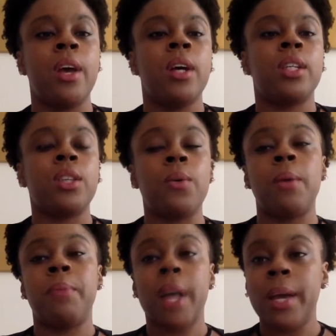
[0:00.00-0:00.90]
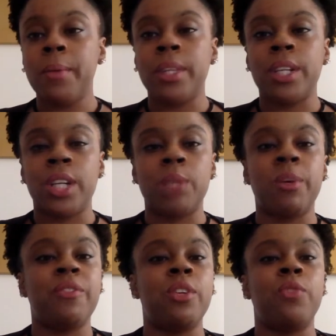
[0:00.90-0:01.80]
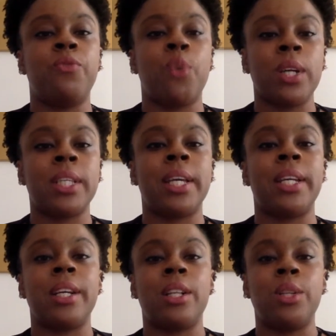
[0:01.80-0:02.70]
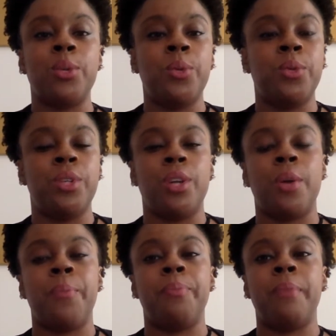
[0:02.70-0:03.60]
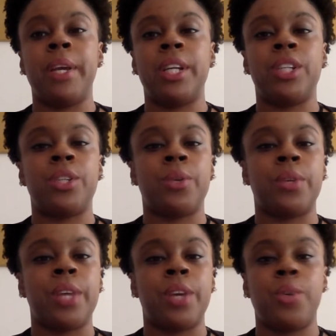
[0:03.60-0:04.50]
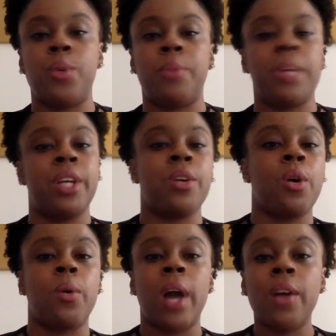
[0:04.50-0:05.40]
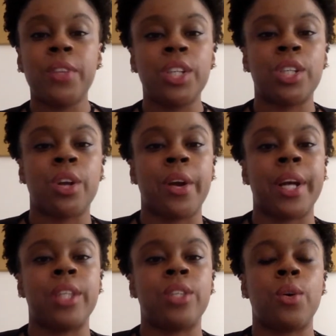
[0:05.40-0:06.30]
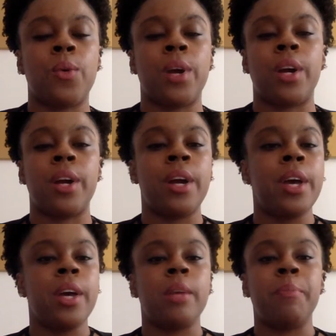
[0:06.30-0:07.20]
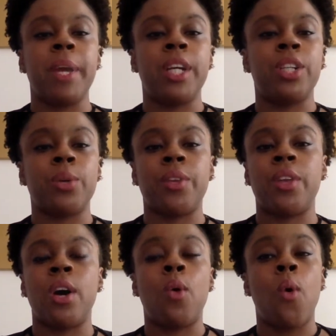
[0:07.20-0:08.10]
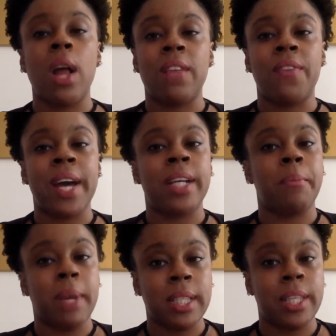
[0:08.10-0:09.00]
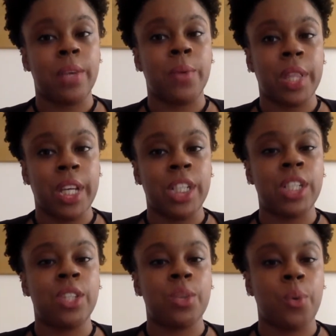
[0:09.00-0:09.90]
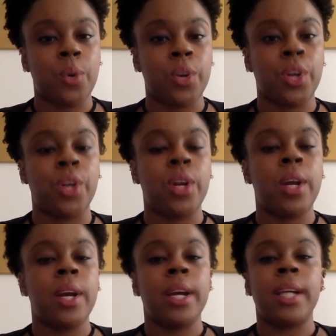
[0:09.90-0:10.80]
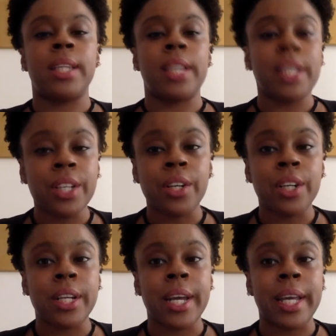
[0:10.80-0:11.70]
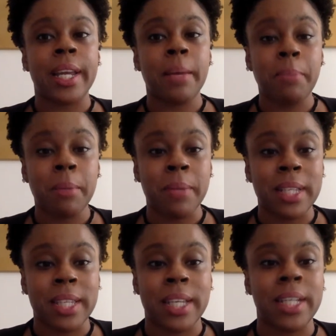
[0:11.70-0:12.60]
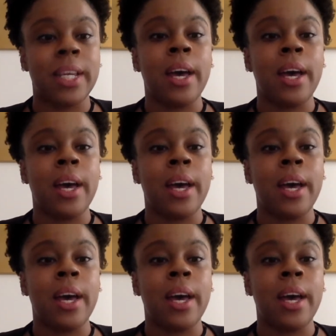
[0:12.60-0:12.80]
So complying with the judgment of the divorce can include, making sure that you obtain your own health insurance, or making sure the qualified domestic relations order is entered and implemented,